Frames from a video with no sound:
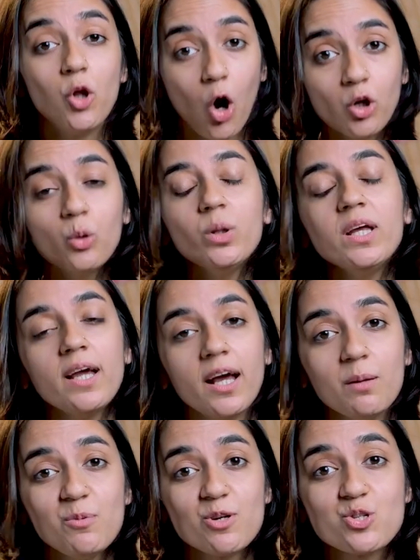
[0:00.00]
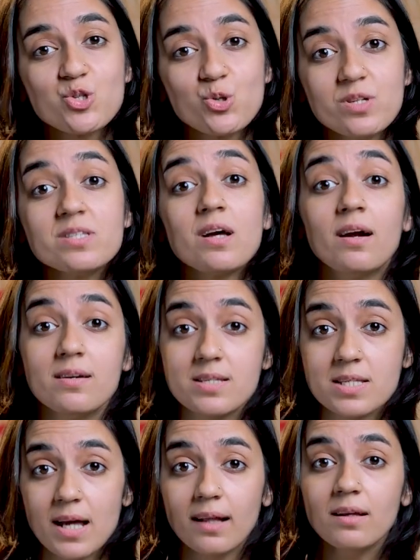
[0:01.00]
not only help your students
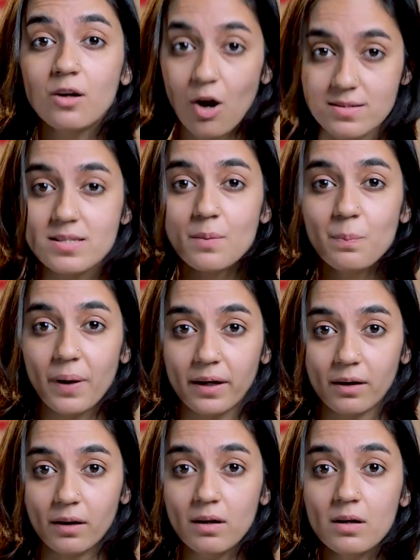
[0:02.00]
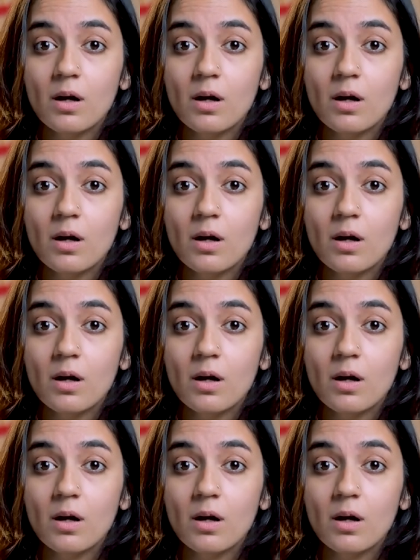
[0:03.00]
understand the concept better,